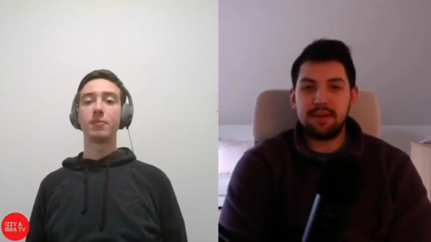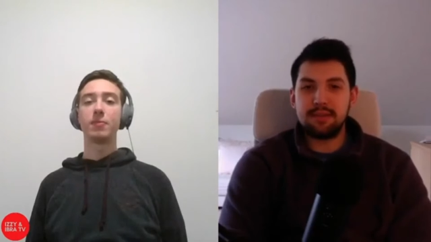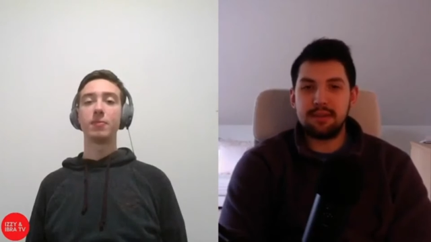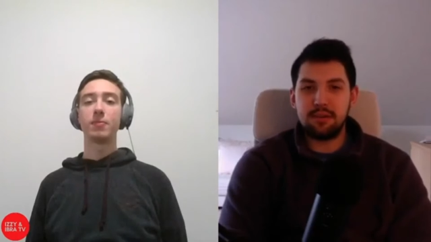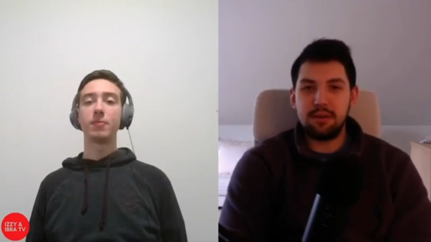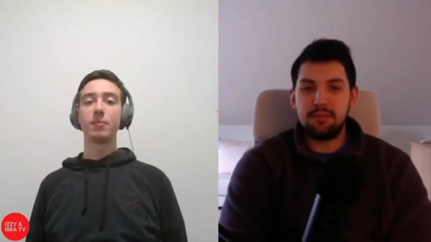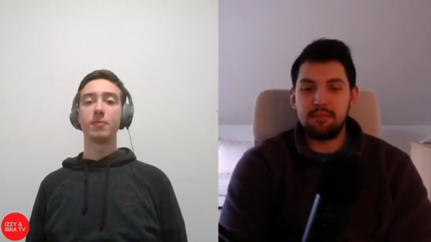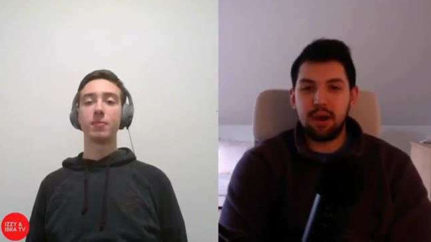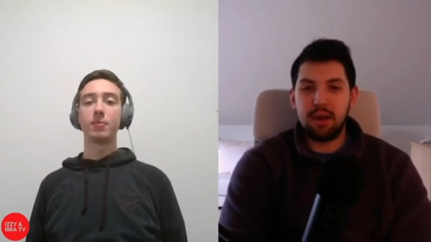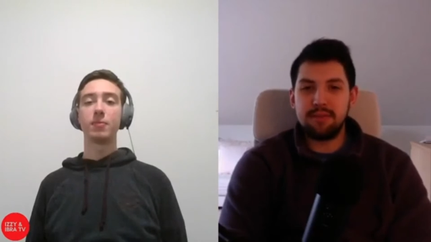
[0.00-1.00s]
Speaker 1: privacy or
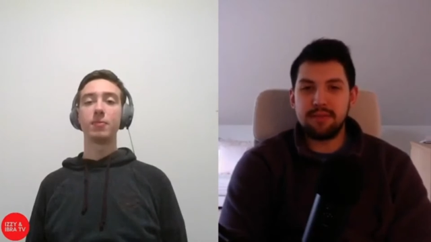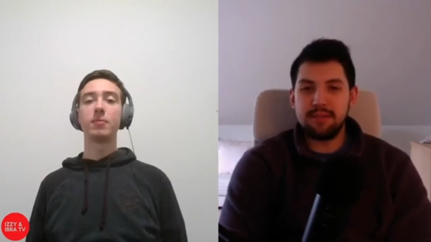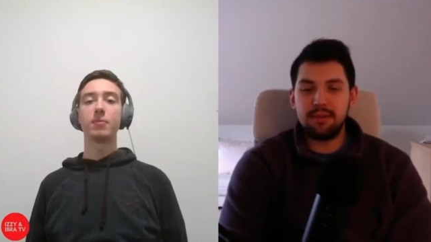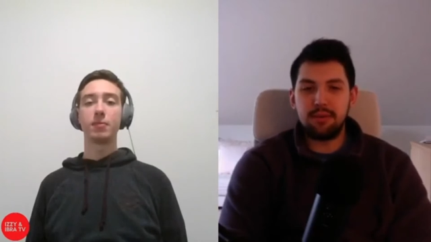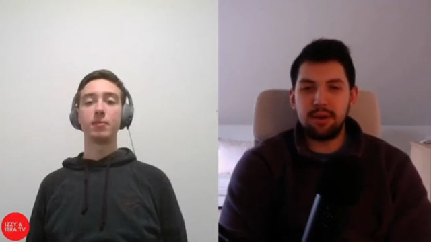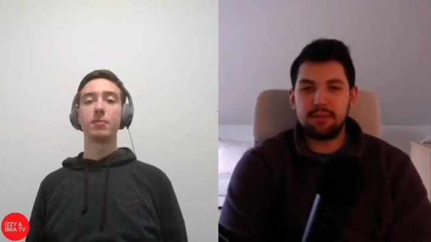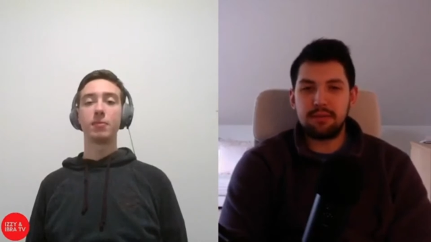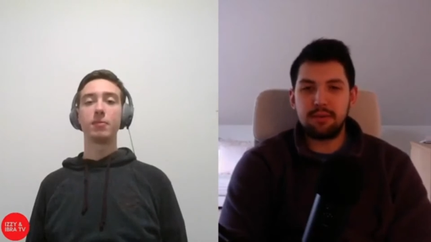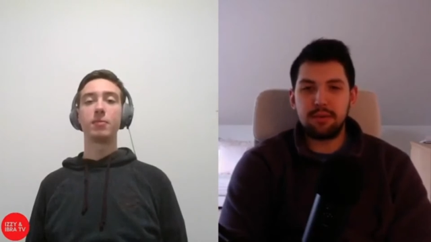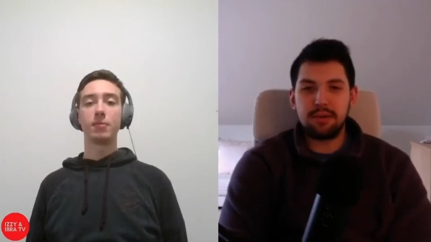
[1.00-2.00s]
whatever you want to call
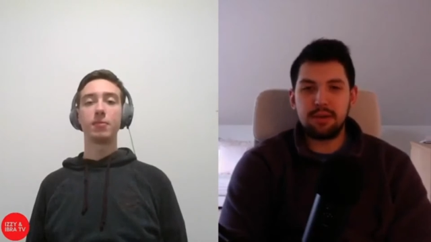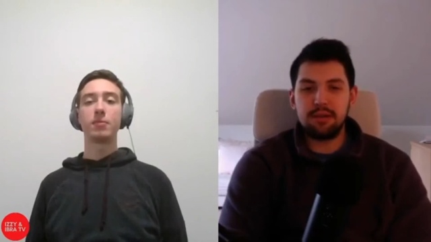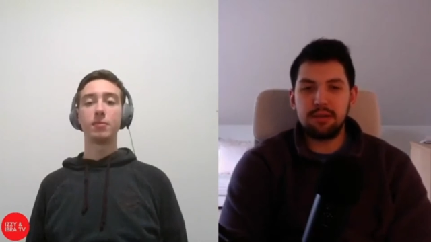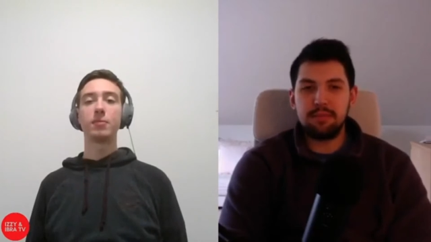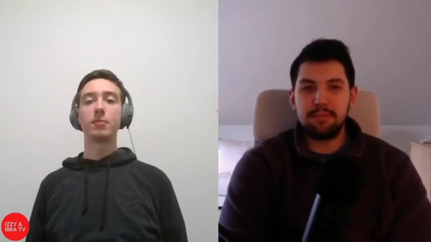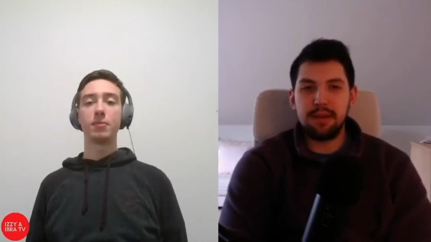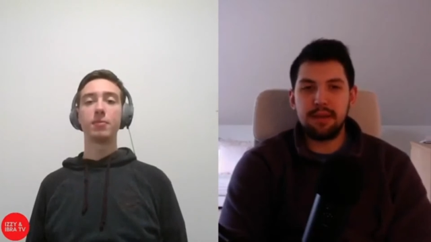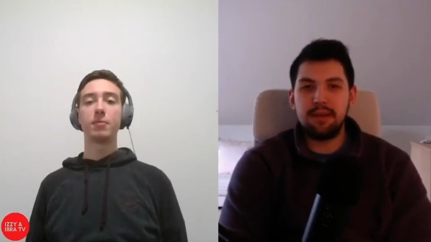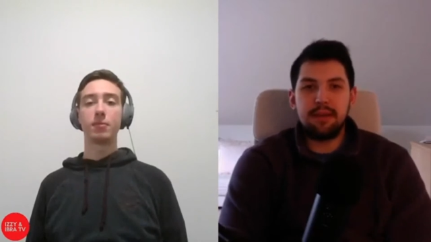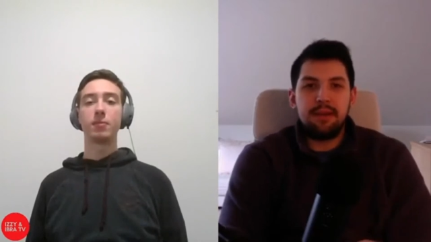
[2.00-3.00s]
it, but
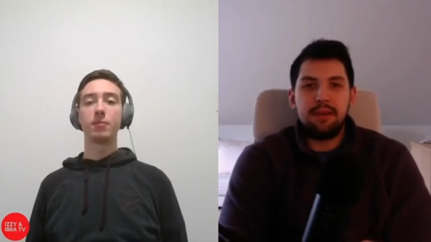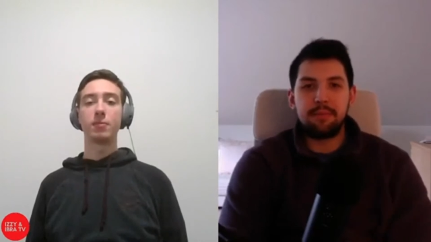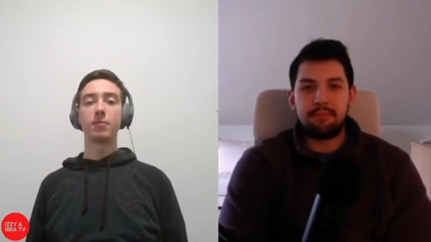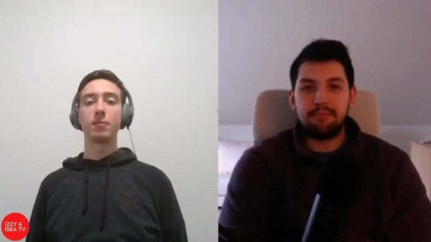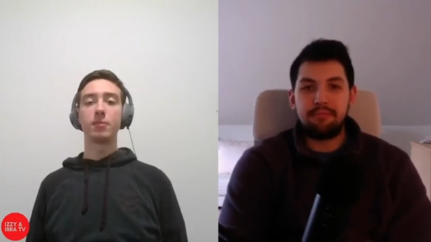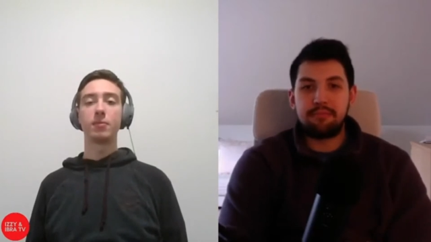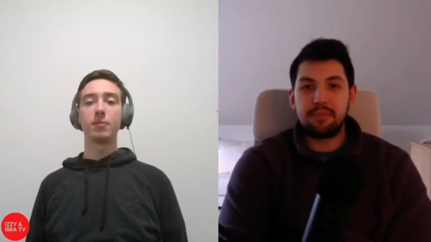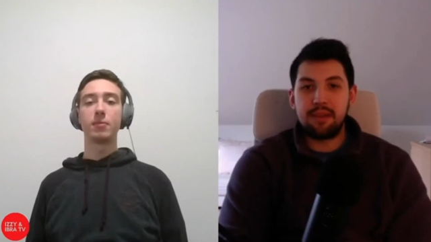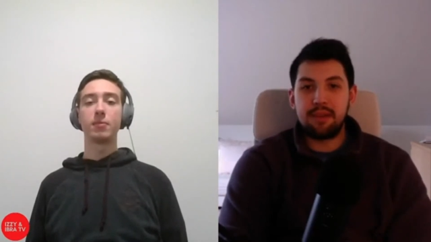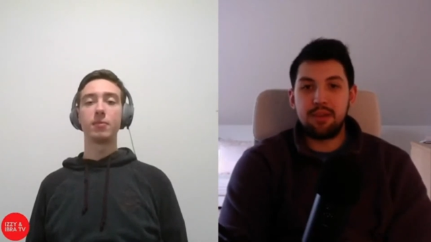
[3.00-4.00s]
you're also
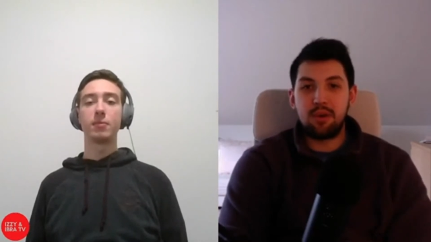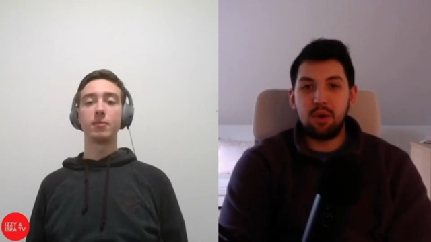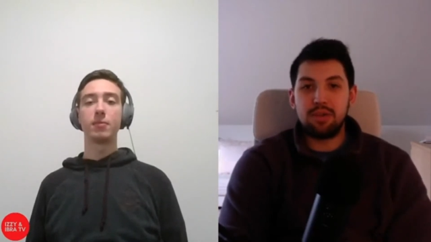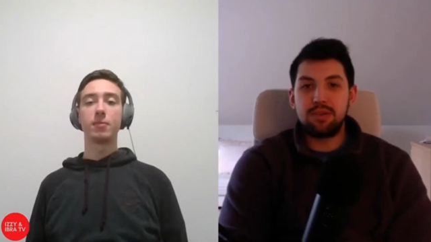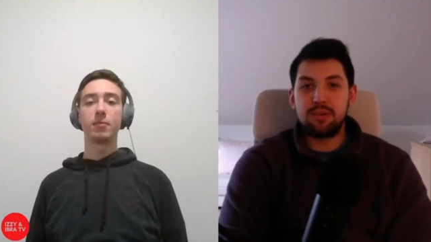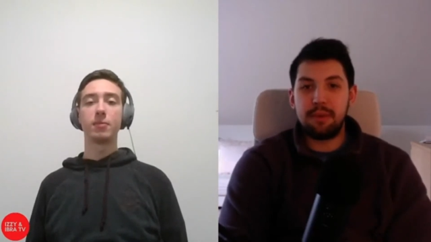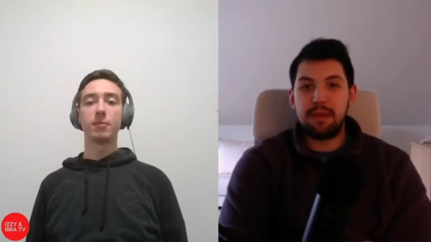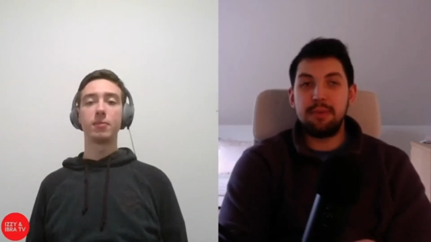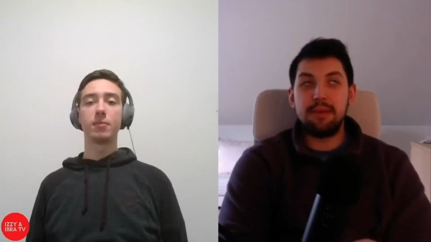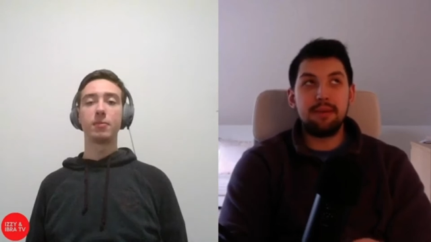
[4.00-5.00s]
maybe, you know,
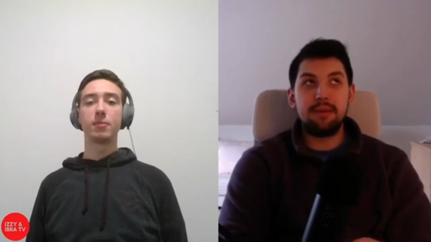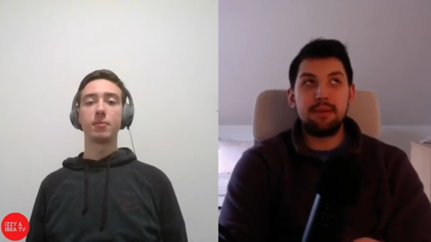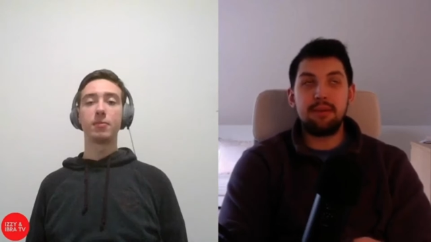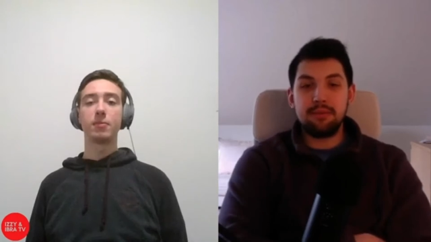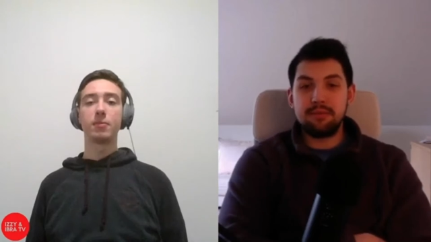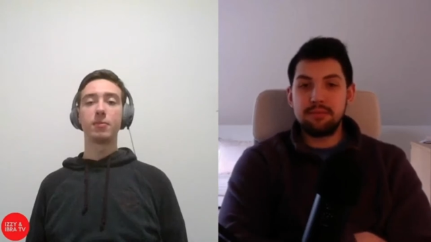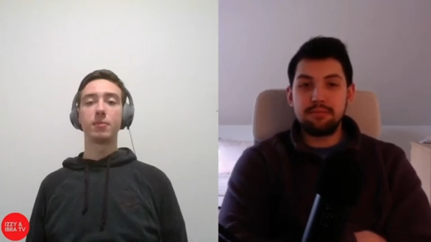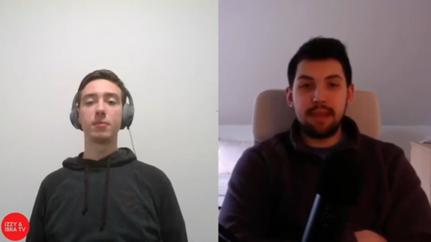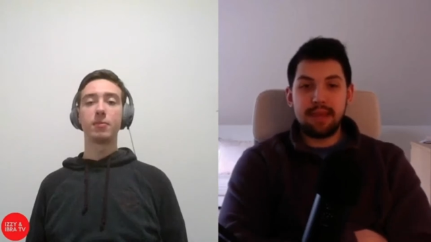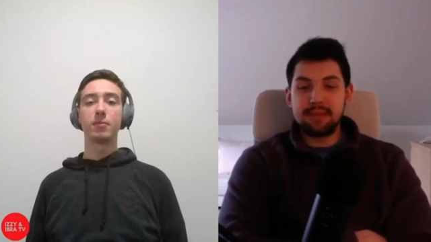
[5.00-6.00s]
make something
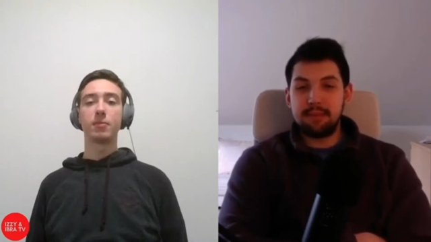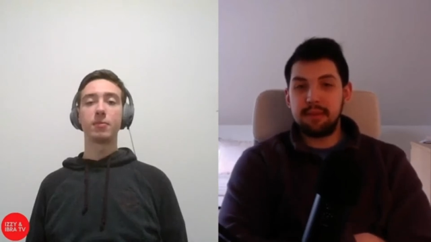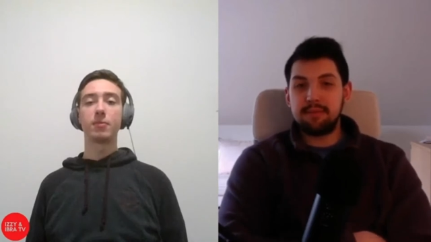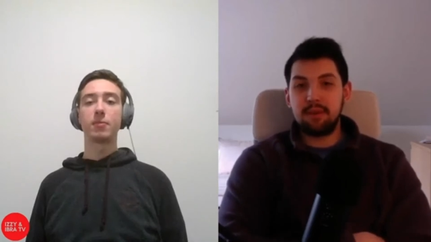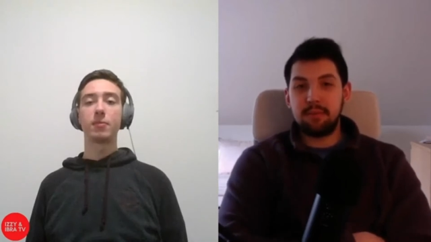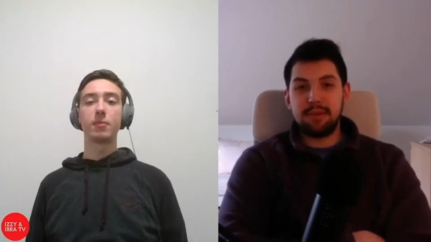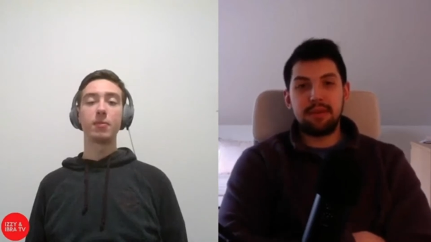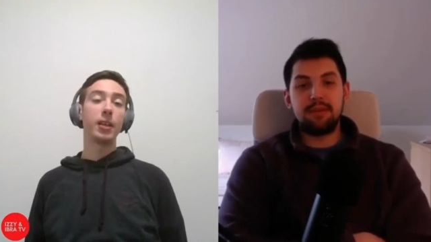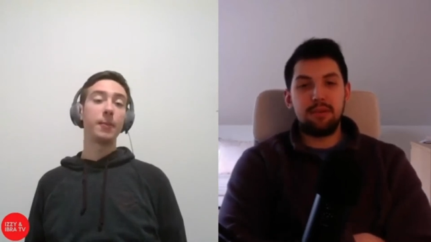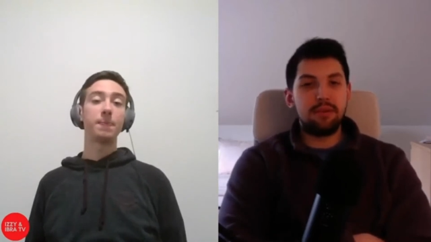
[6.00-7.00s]
from it. You know, there's
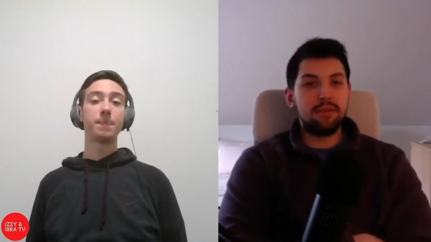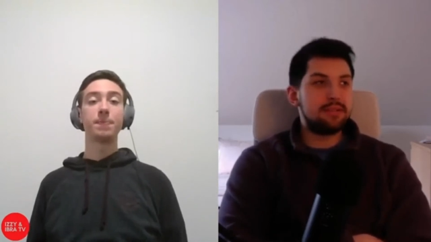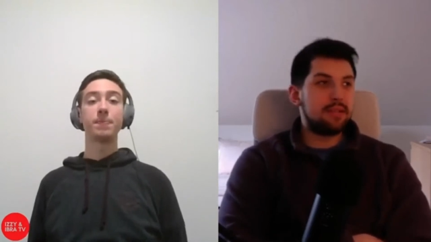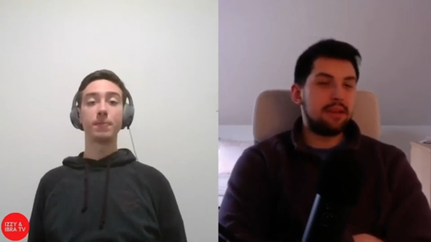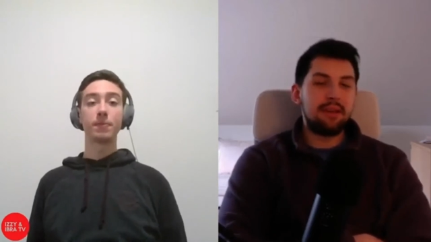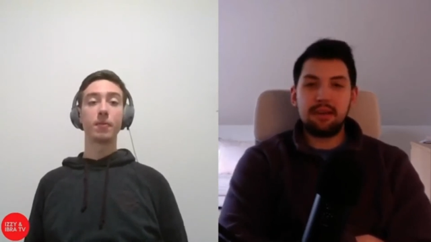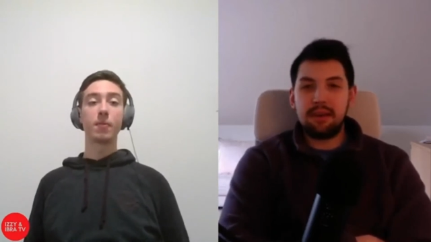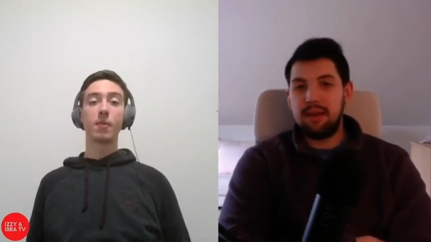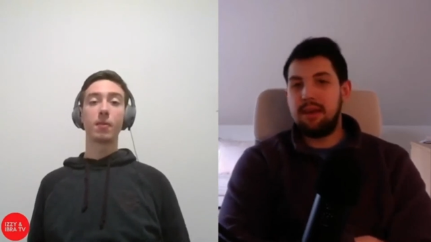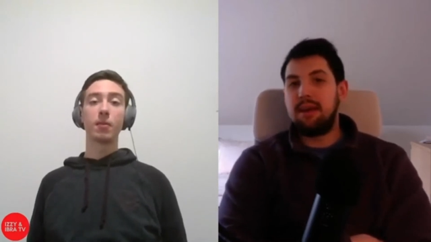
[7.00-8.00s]
like
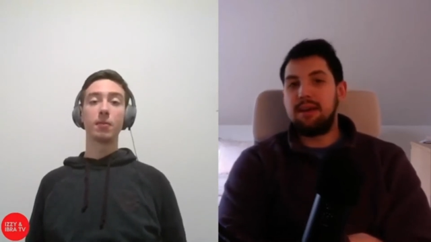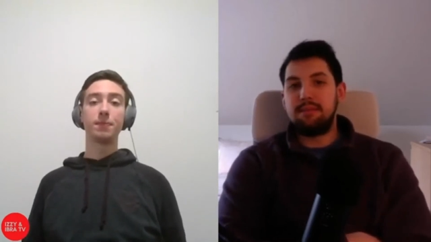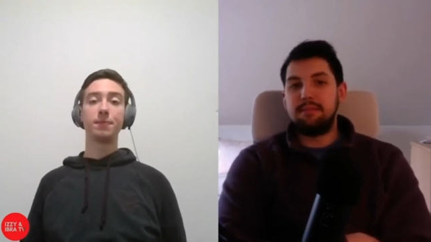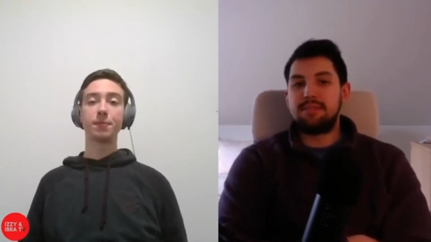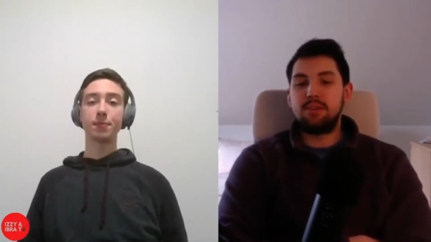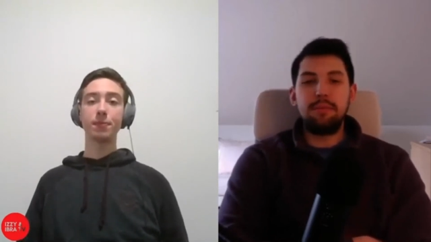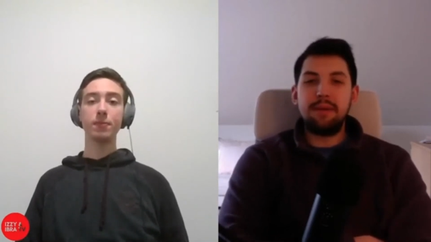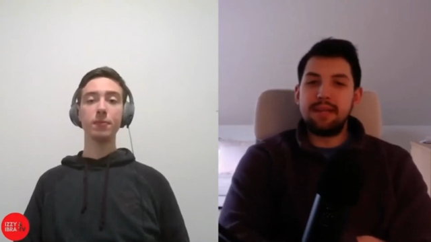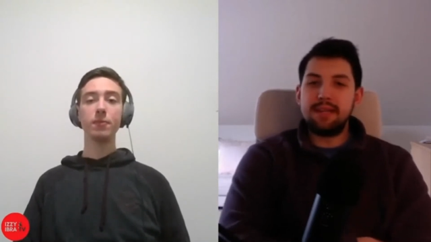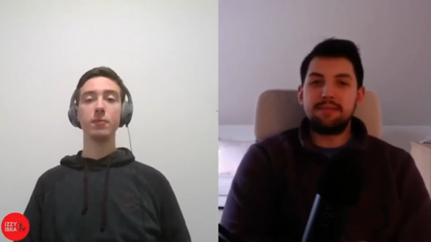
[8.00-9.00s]
so many different
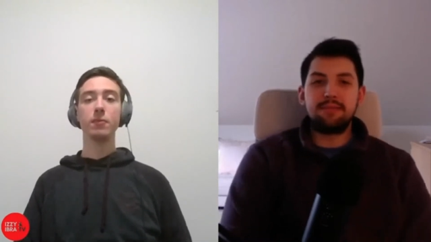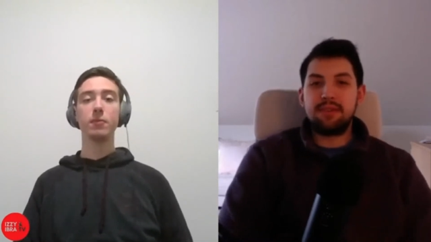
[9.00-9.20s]
things